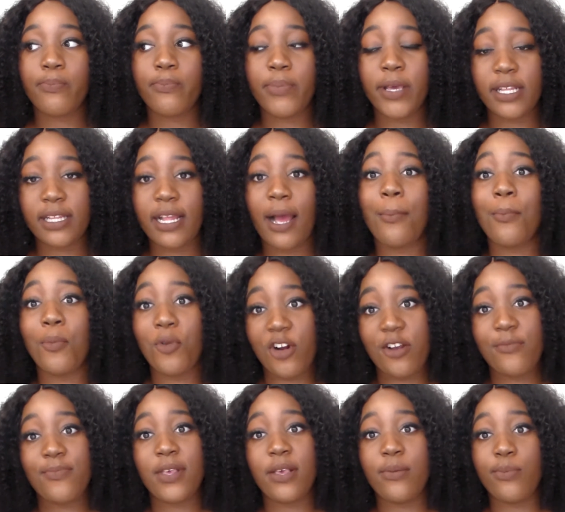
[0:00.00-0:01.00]
picked up
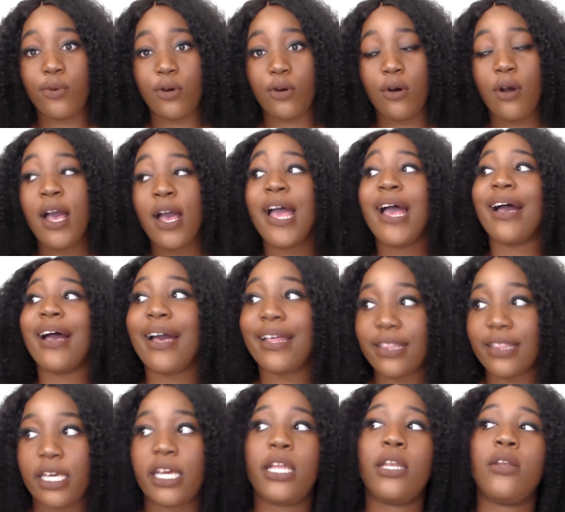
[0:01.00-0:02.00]
more people,
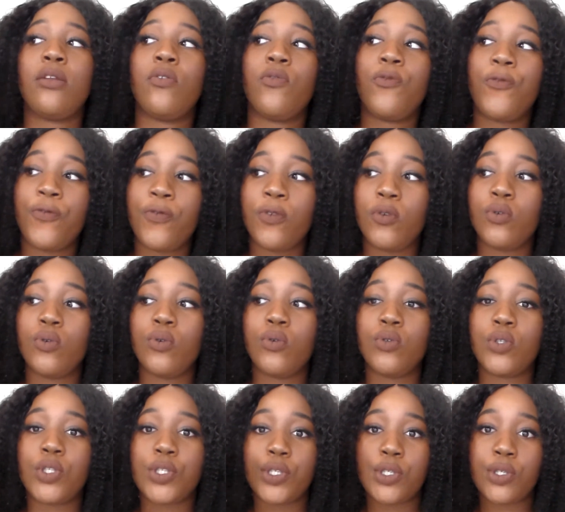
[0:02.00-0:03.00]
and then
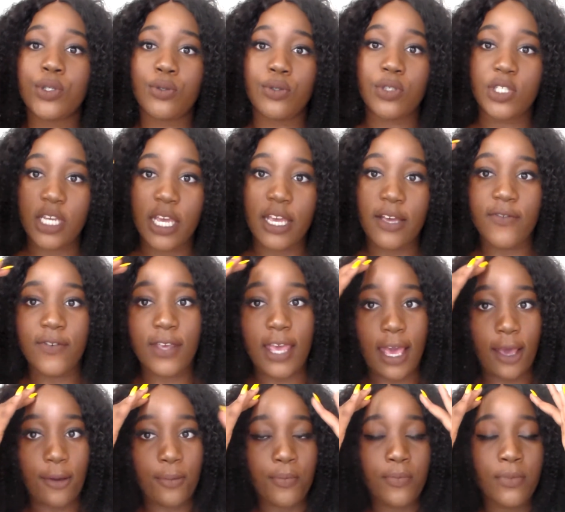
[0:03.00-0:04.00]
flew to
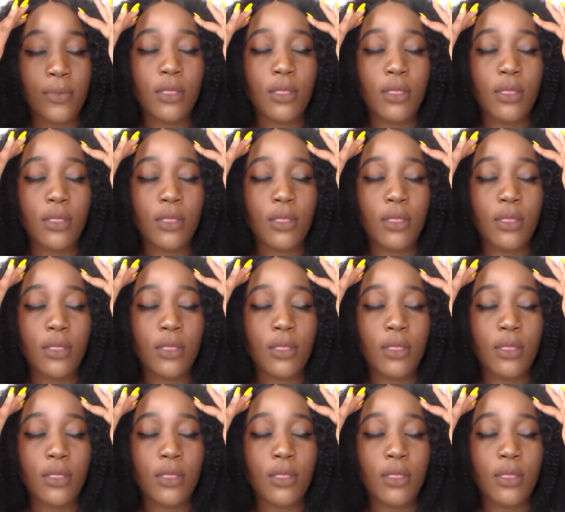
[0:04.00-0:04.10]
JFK.